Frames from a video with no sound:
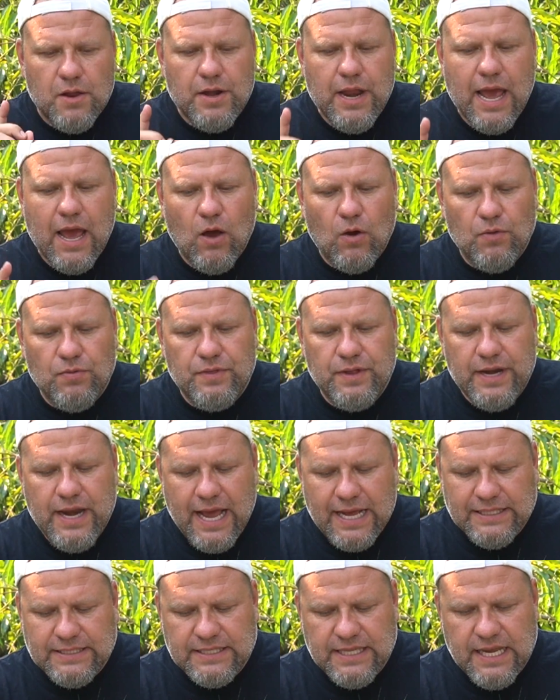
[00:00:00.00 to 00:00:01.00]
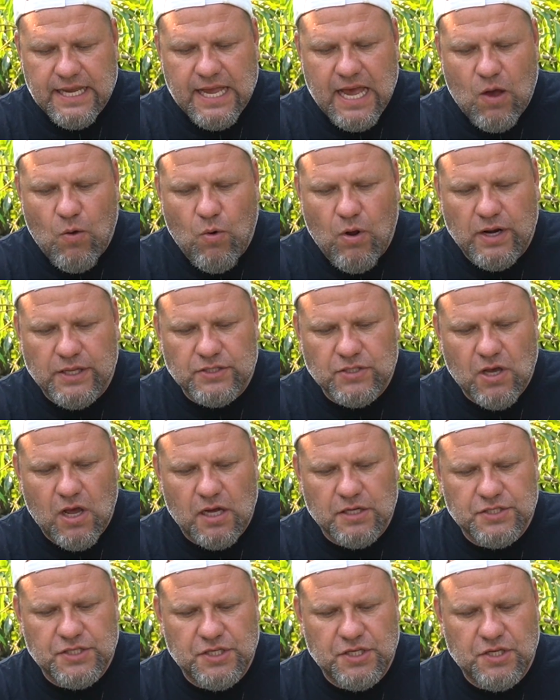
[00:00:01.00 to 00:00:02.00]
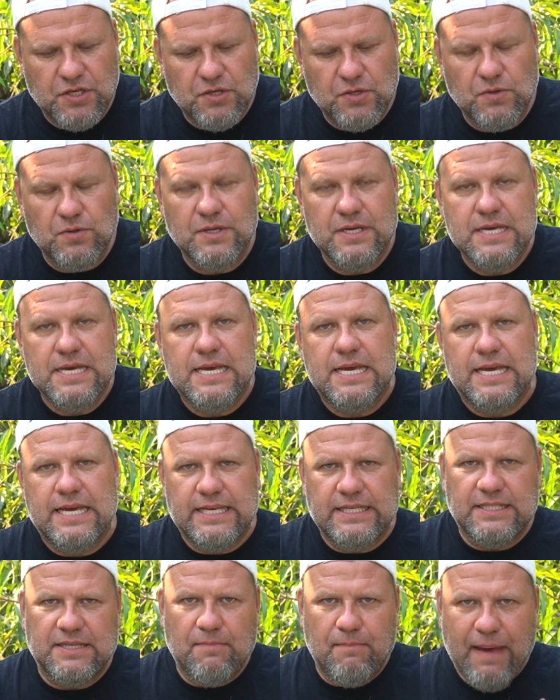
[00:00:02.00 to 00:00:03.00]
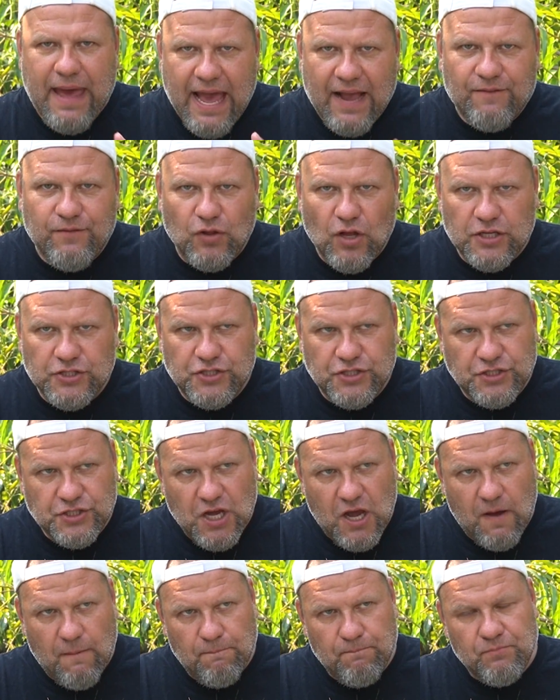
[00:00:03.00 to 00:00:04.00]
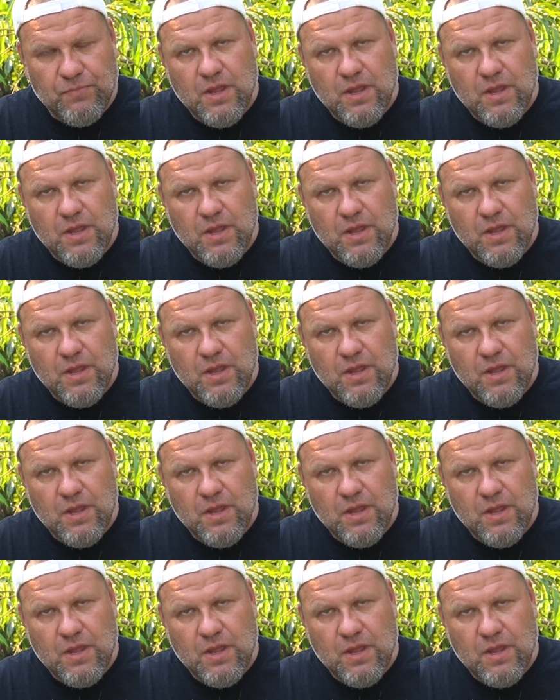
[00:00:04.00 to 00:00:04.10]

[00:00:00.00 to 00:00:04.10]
Now, the next thing I want to talk to you is the back flush and dump.